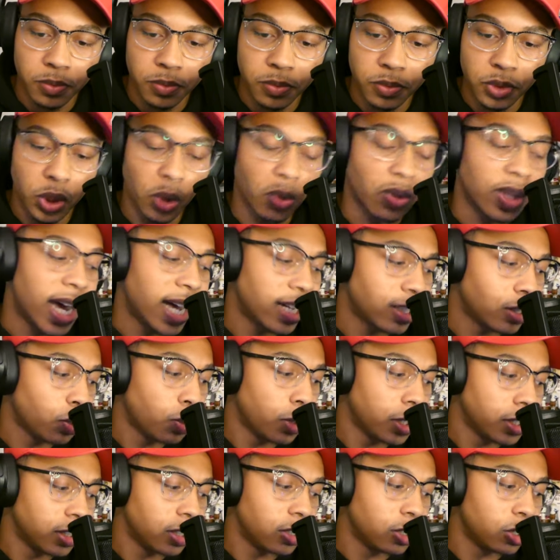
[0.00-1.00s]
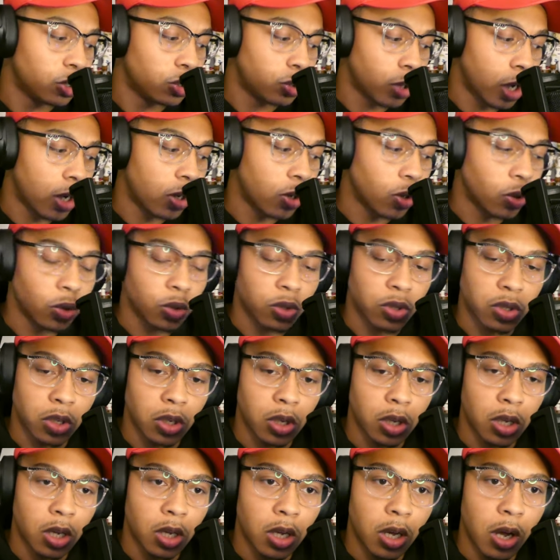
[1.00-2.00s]
So that's where the struggles
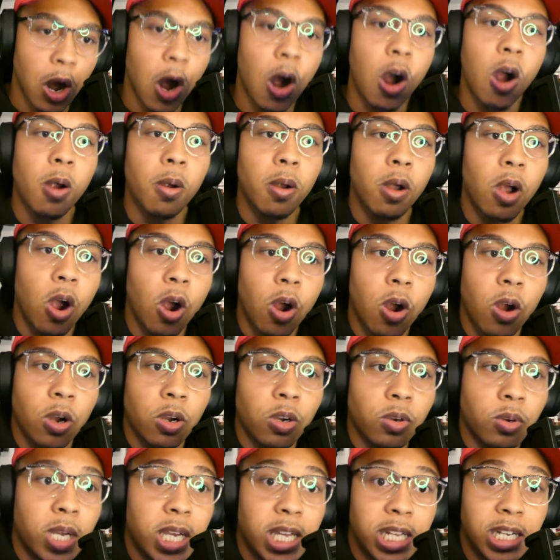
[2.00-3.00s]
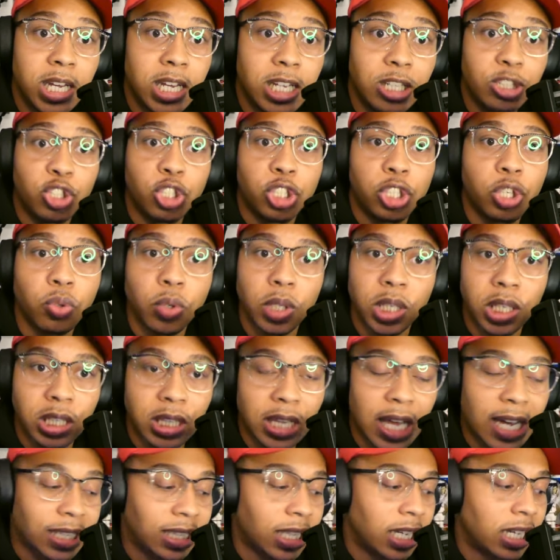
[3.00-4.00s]
are in shooting.
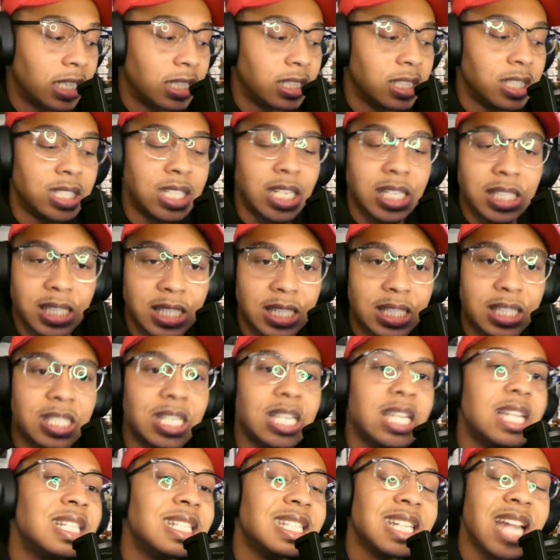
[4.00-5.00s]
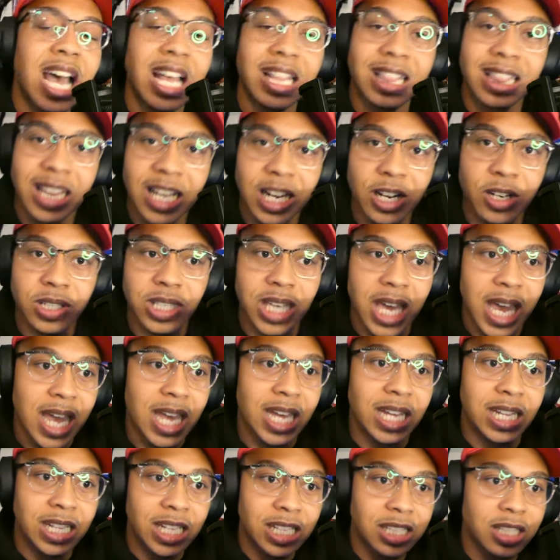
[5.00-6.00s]
Like, the consistency is not there yet,
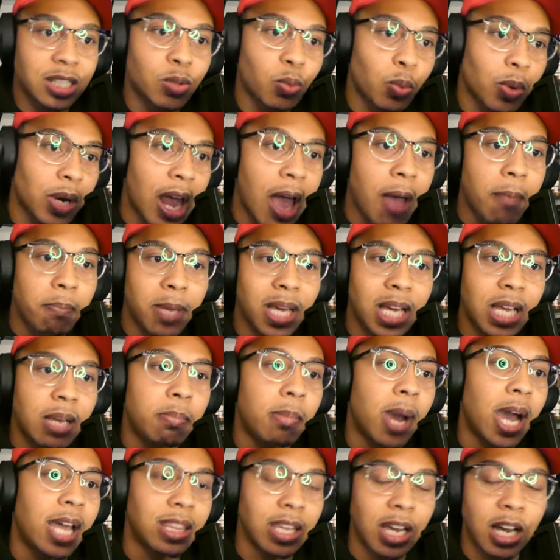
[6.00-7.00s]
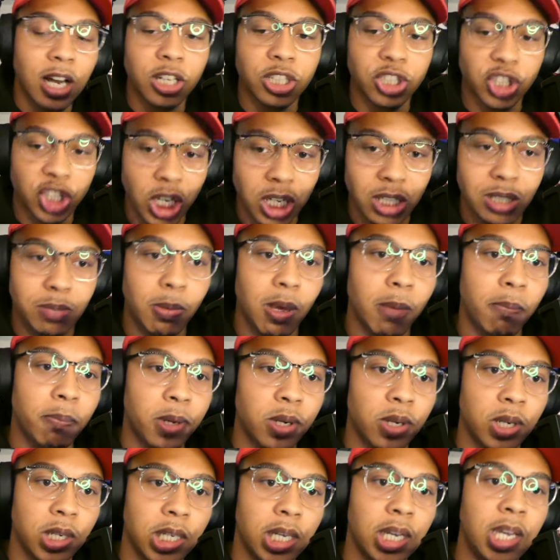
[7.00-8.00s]
and this is what I mean by the adjustment
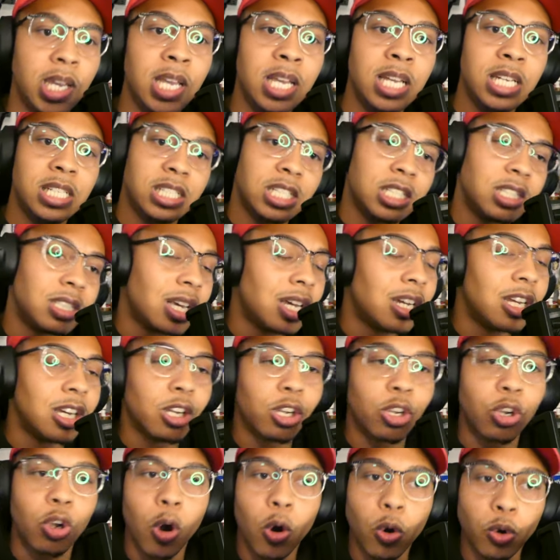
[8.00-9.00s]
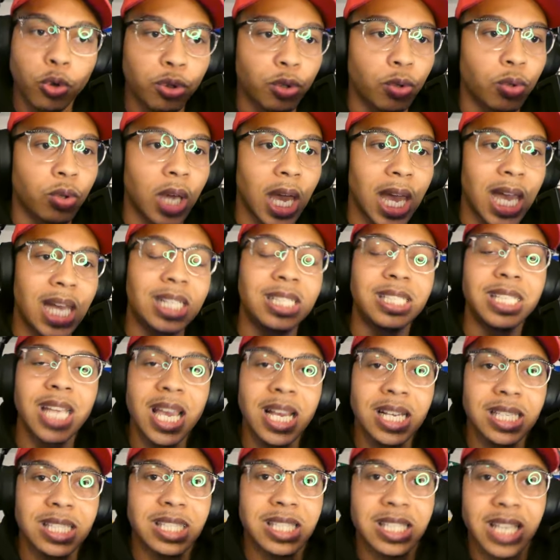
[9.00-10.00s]
period. She's going to go through that. It
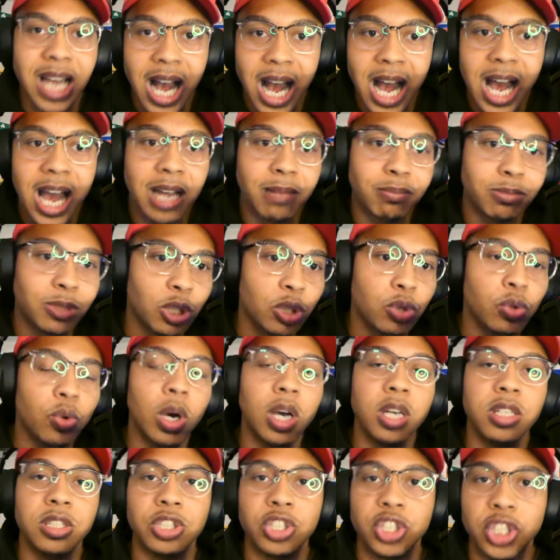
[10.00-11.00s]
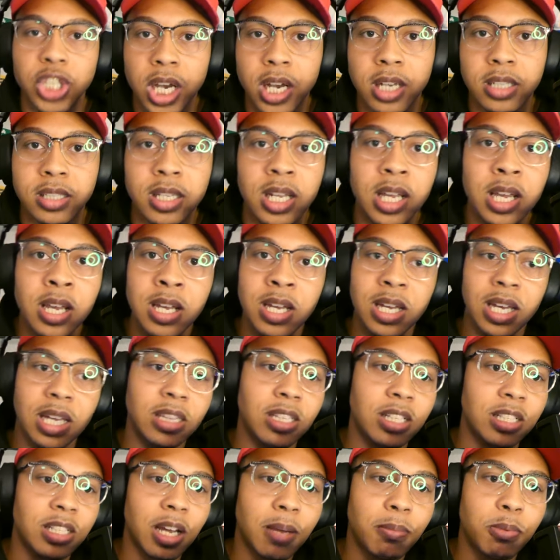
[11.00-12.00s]
takes time to adjust in
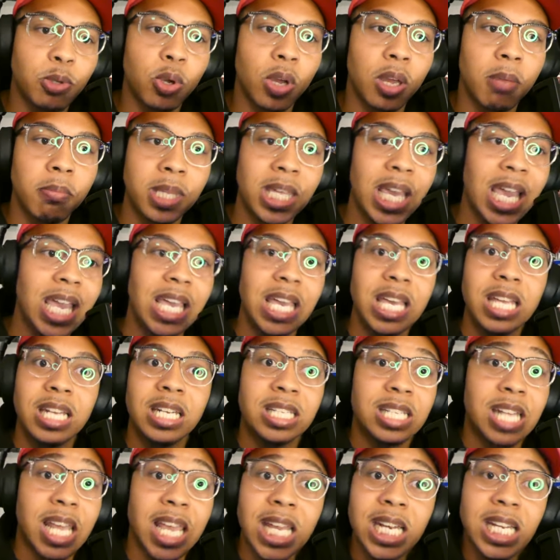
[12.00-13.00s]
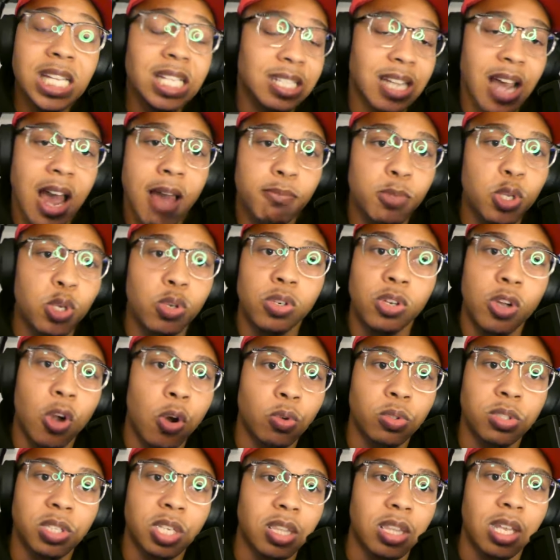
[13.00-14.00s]
the WNBA, and anytime you
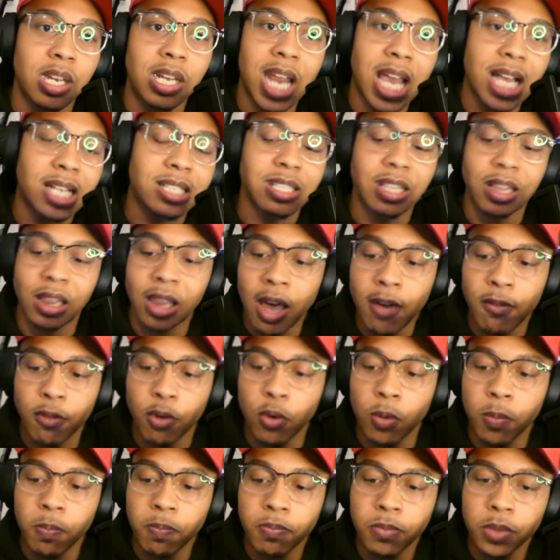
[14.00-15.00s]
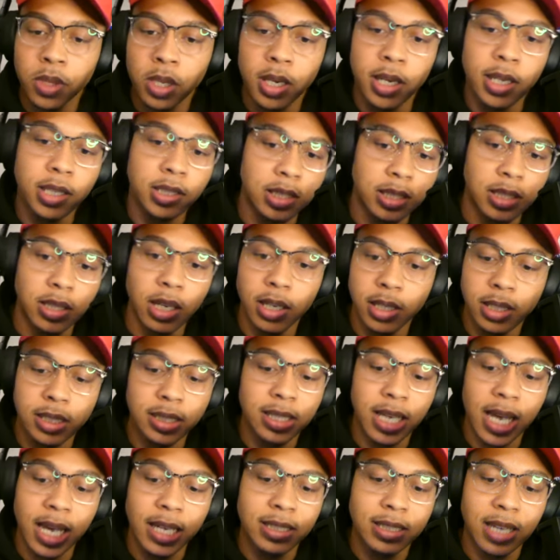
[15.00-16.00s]
go to the next level, it's going to
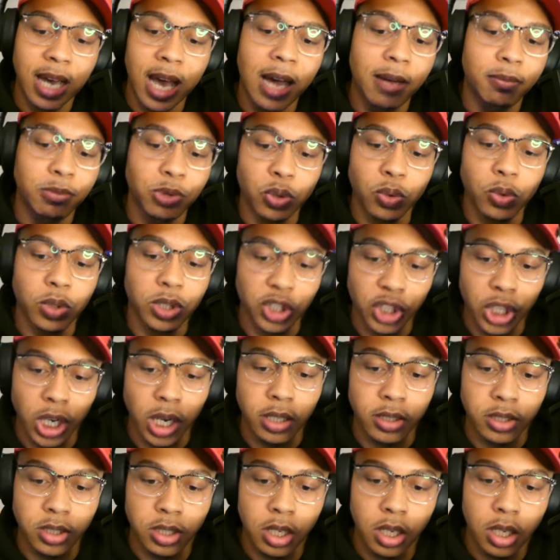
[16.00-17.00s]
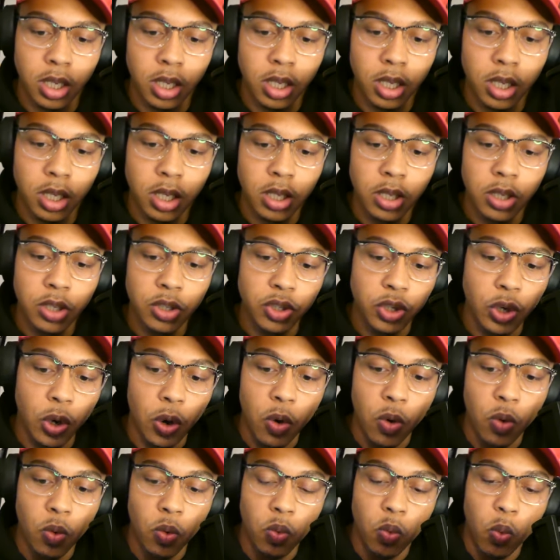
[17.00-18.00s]
take time to adjust.
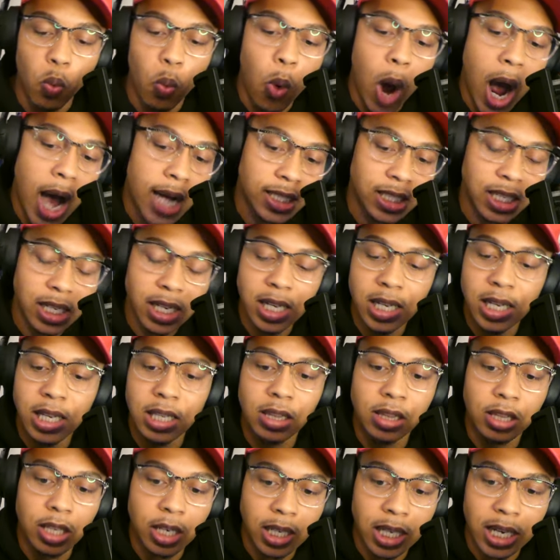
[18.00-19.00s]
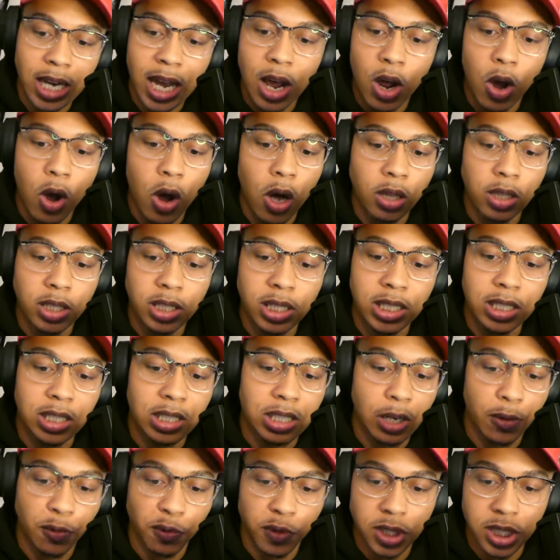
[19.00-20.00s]
So watching and looking at all of these
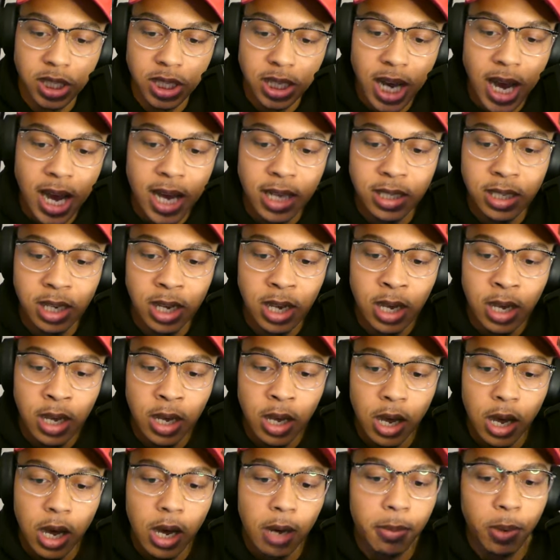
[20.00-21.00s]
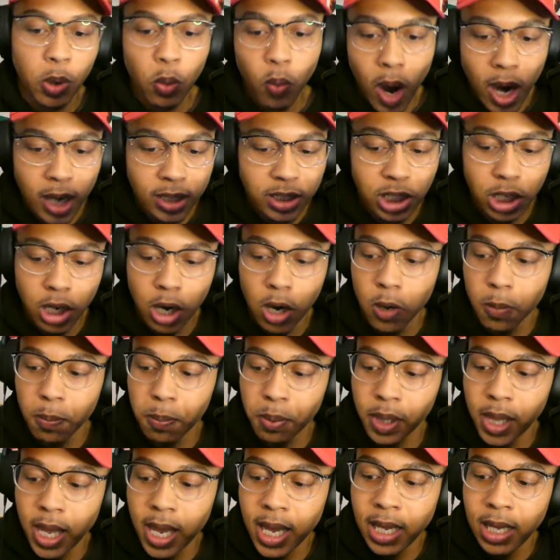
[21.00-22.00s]
different stats and watching her
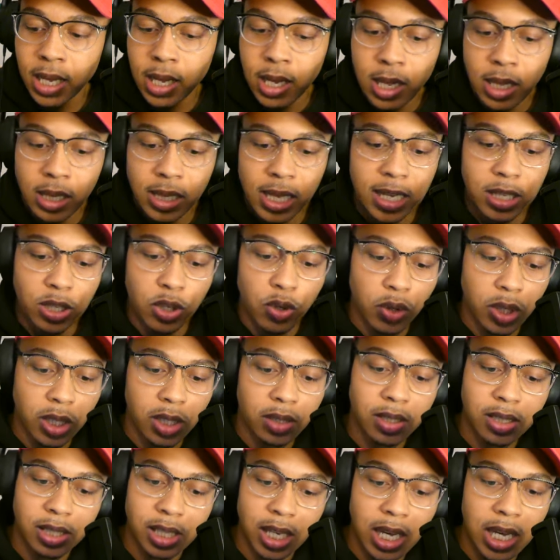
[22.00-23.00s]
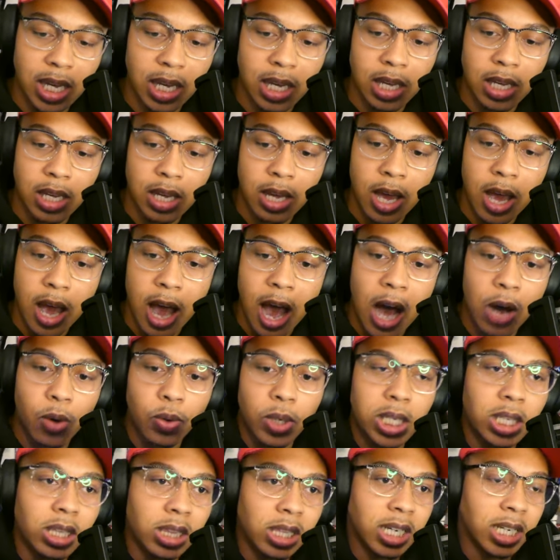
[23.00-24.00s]
play, like you can see how
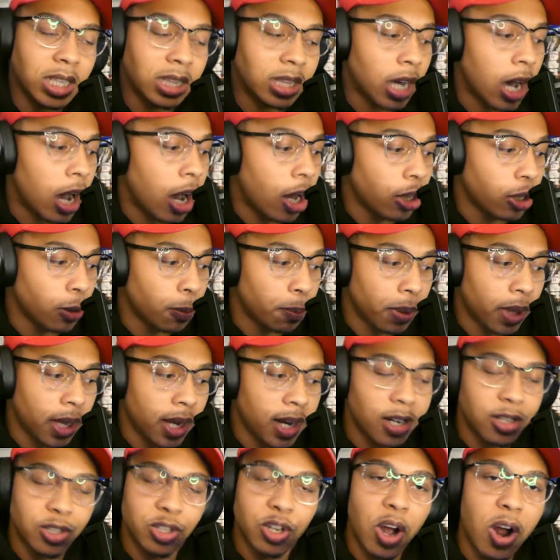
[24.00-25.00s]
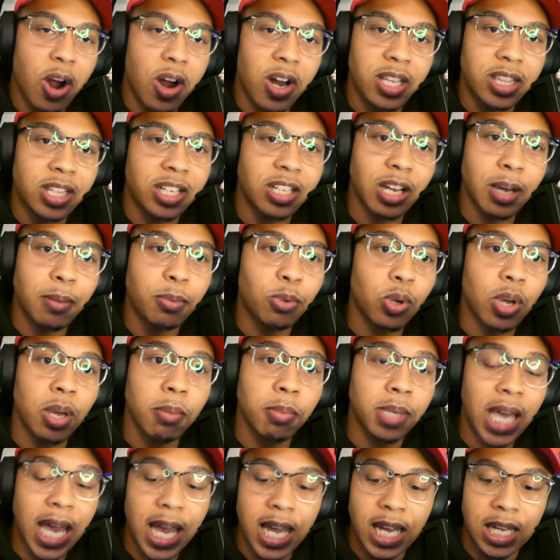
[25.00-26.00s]
elite the other players are in the
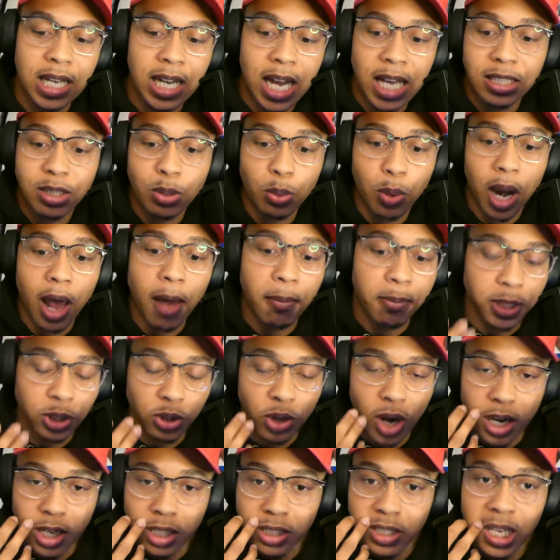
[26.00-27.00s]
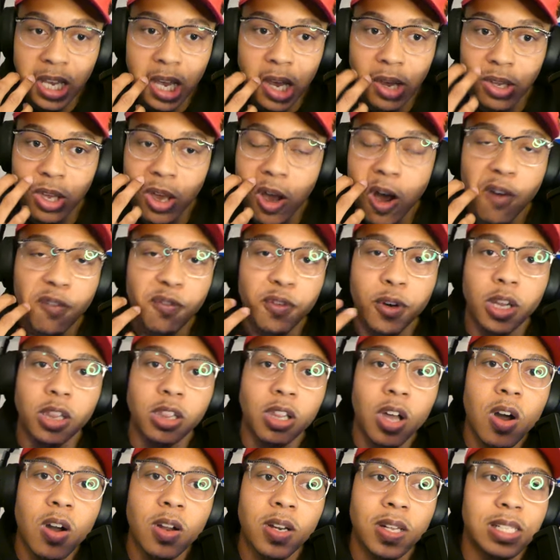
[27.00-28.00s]
WNBA. And that's what I've been trying to tell y'all for the
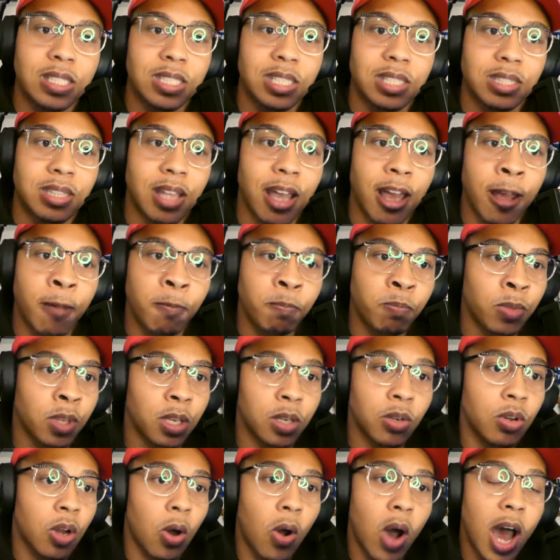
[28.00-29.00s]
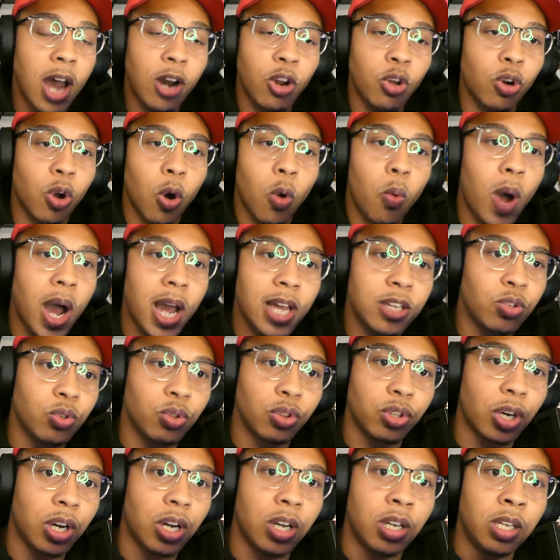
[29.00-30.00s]
longest is that, you know, I don't know why you
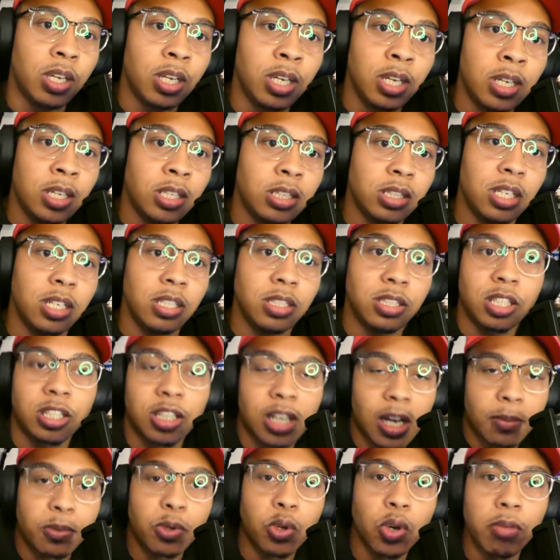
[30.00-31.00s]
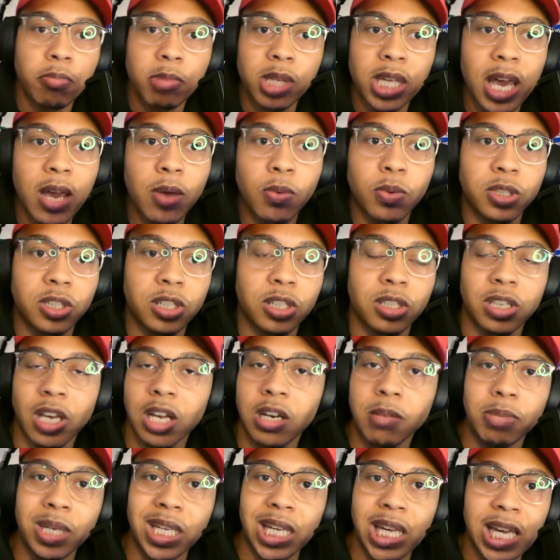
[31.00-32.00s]
thought the WNBA was just going
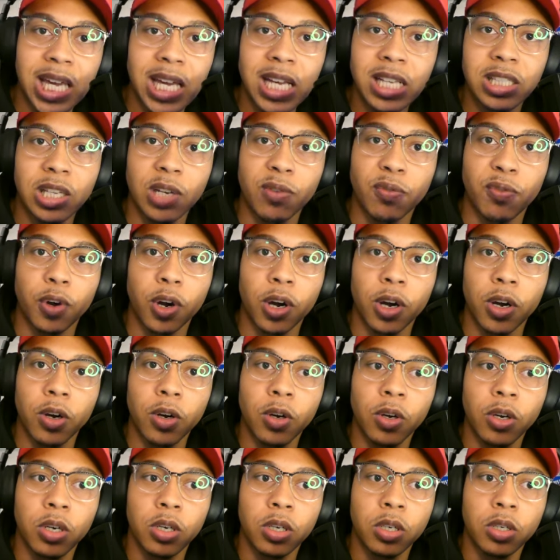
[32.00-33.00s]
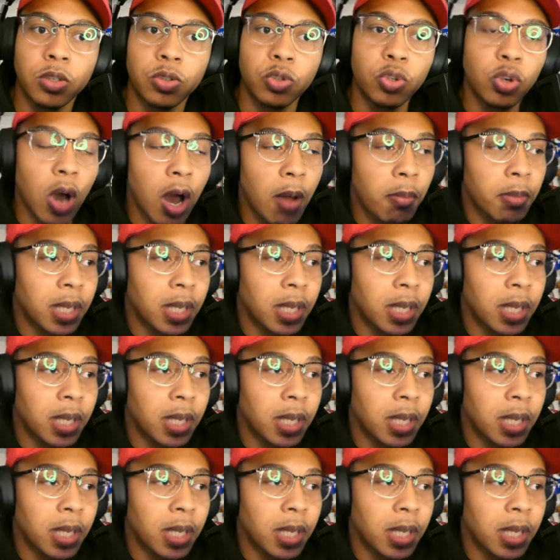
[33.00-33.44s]
to be easy for her. You know how